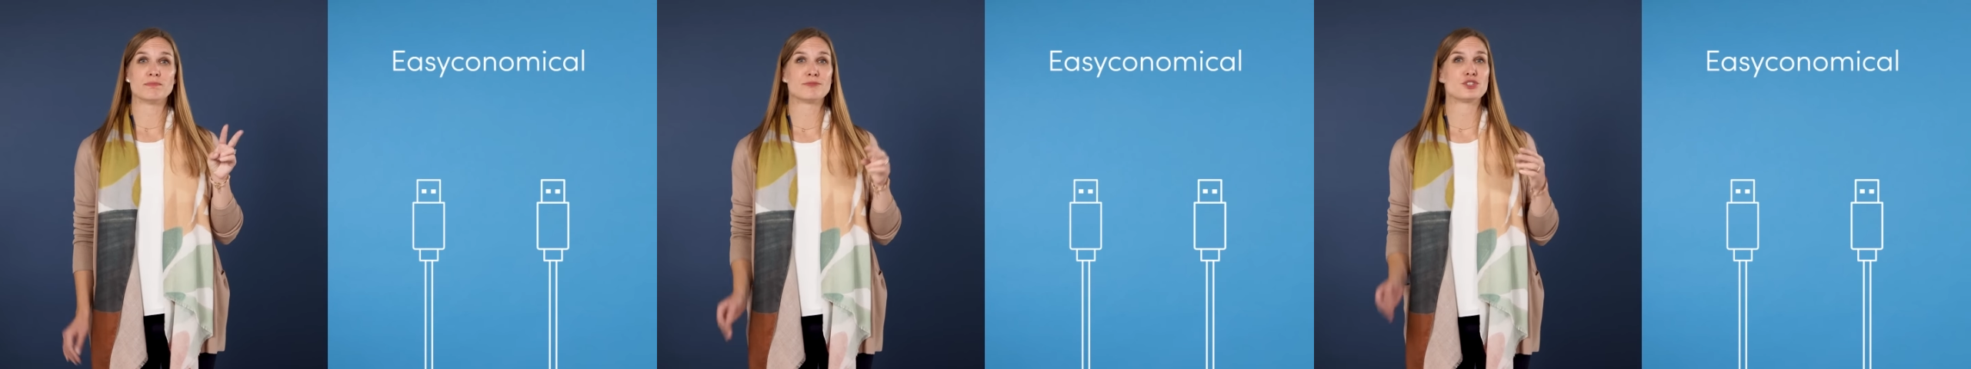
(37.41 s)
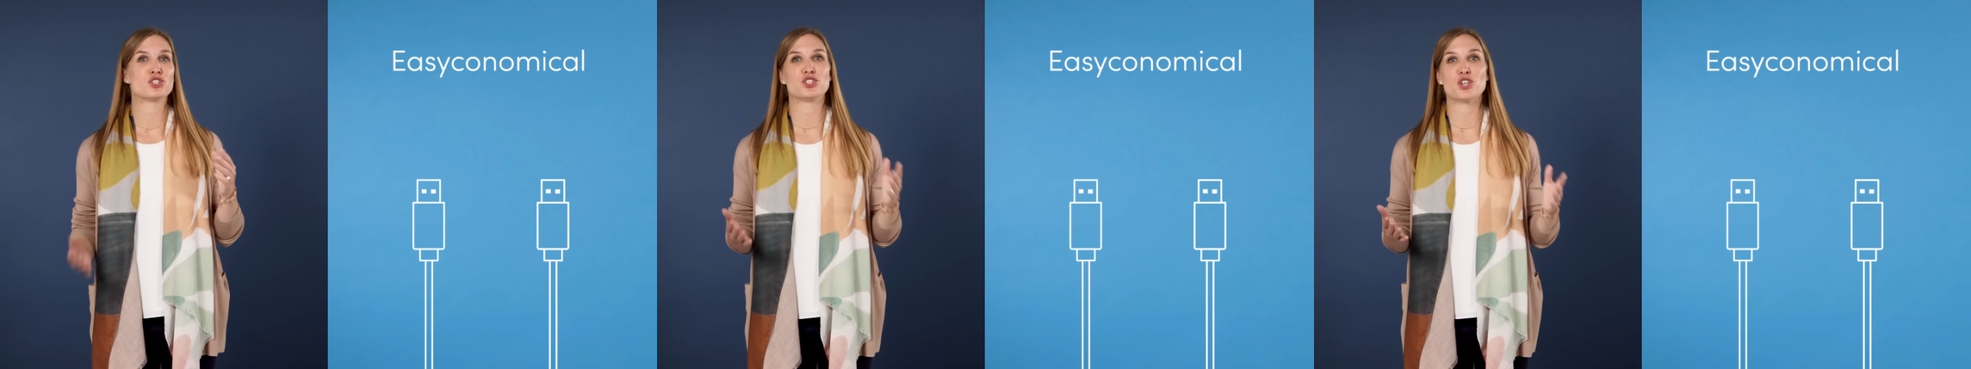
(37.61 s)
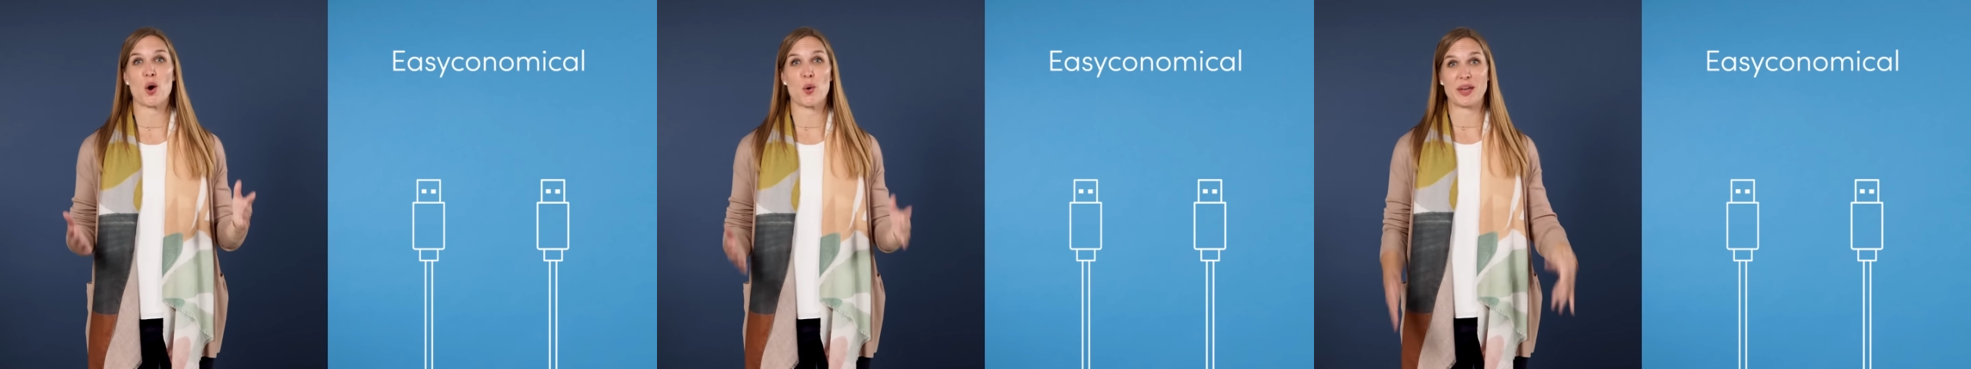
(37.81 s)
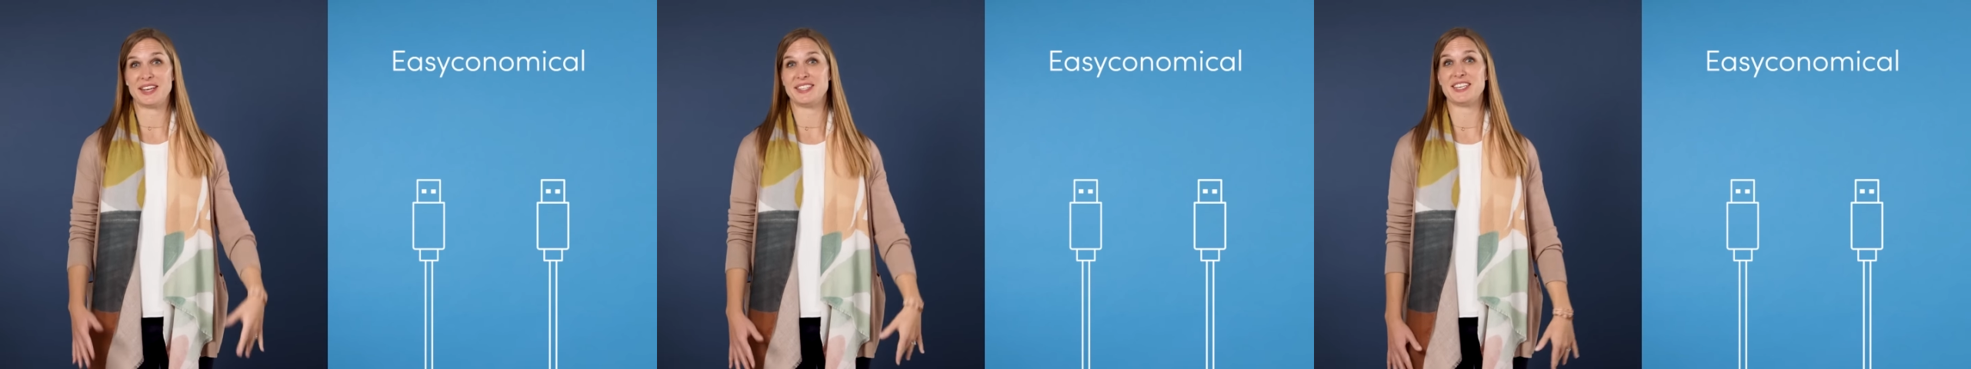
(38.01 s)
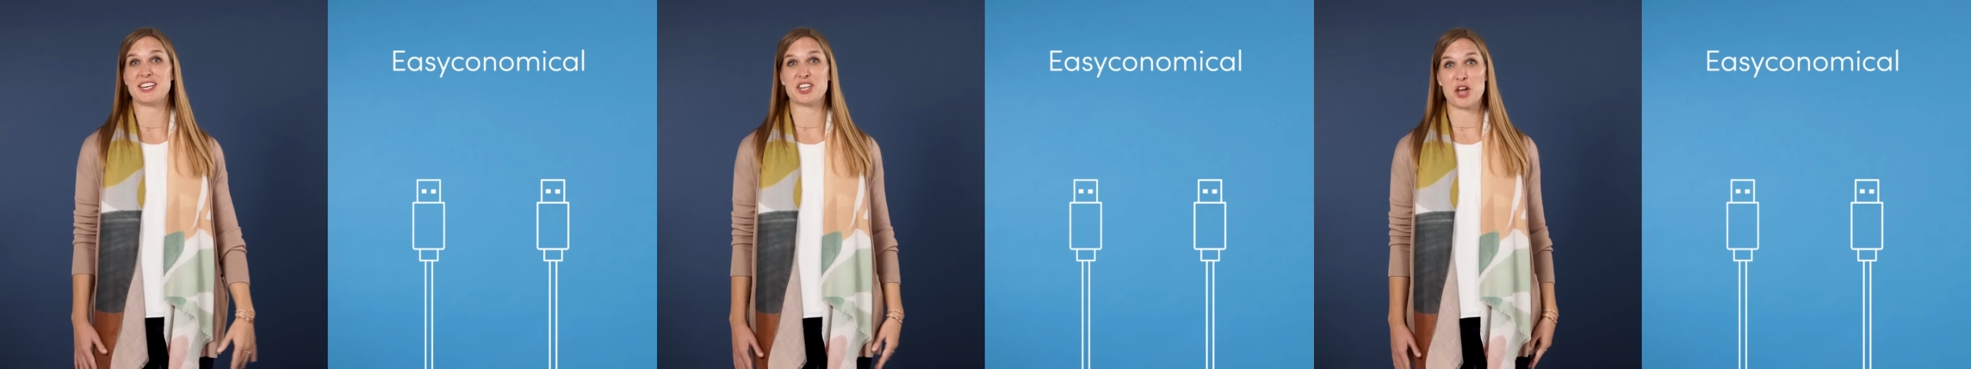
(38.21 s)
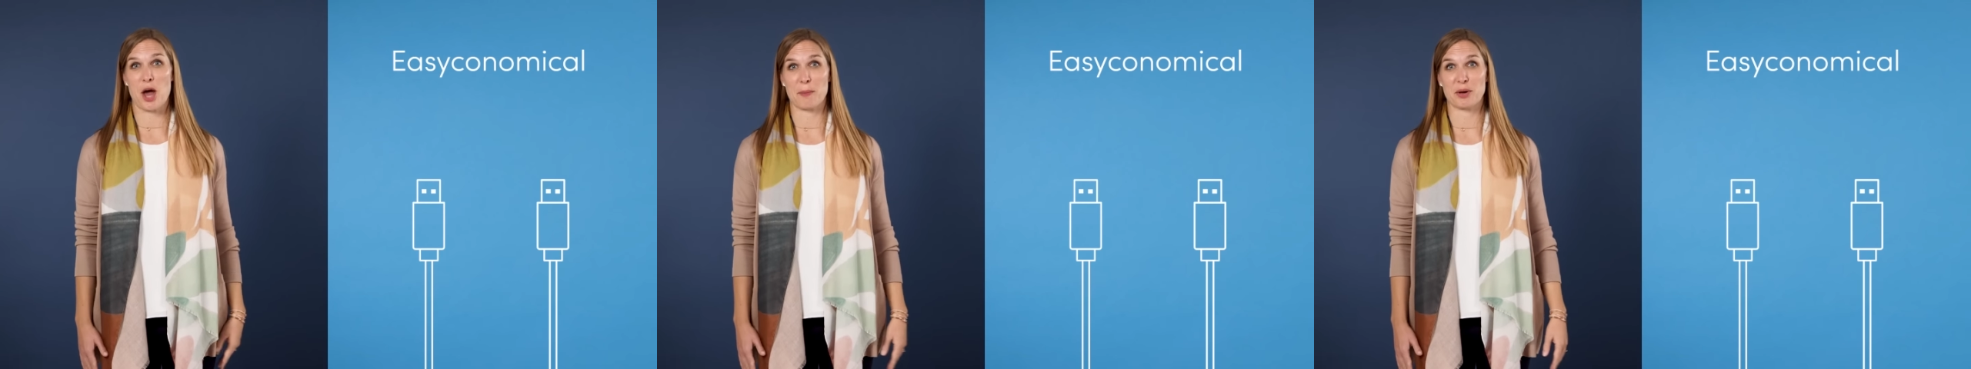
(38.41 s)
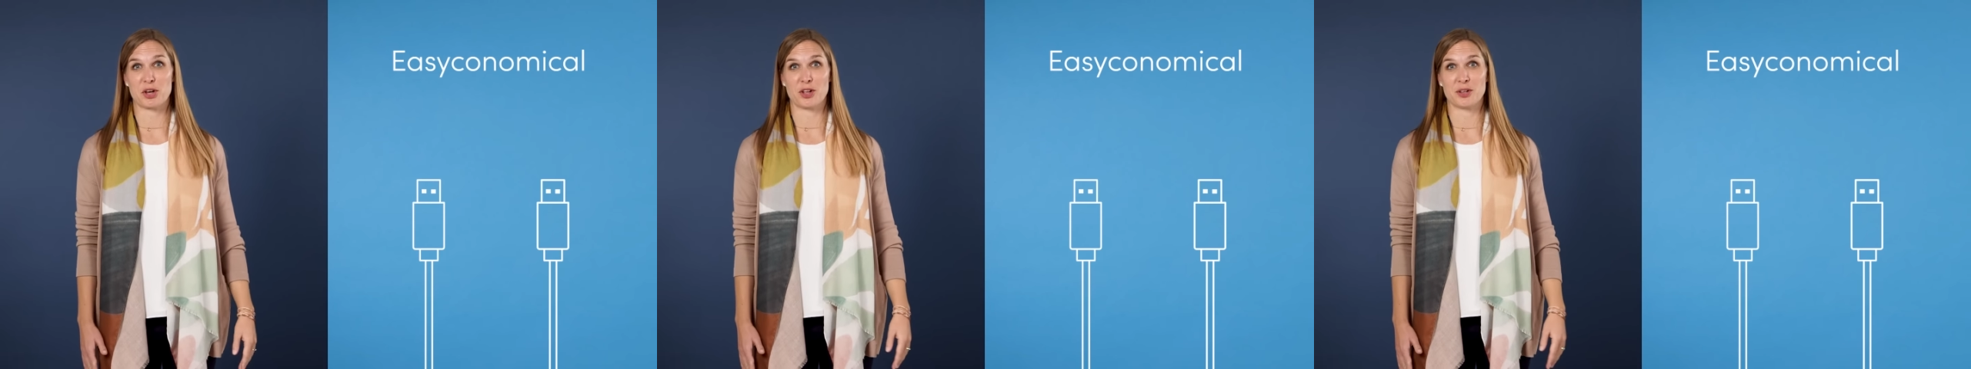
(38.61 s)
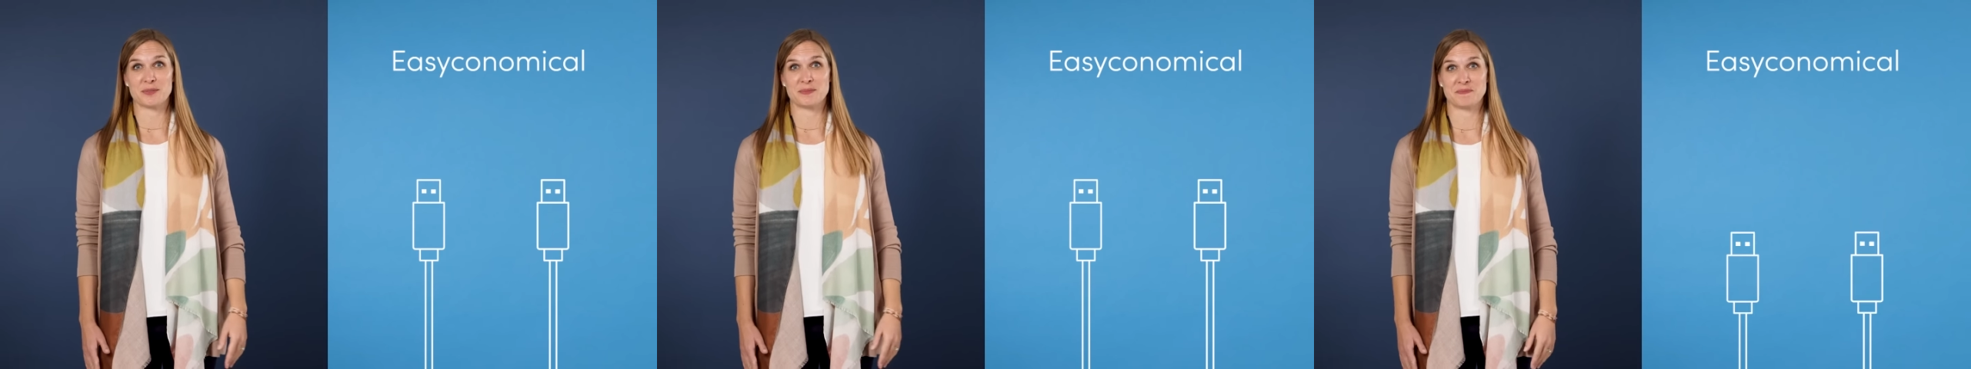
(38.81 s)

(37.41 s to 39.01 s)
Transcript: so Easyconomical.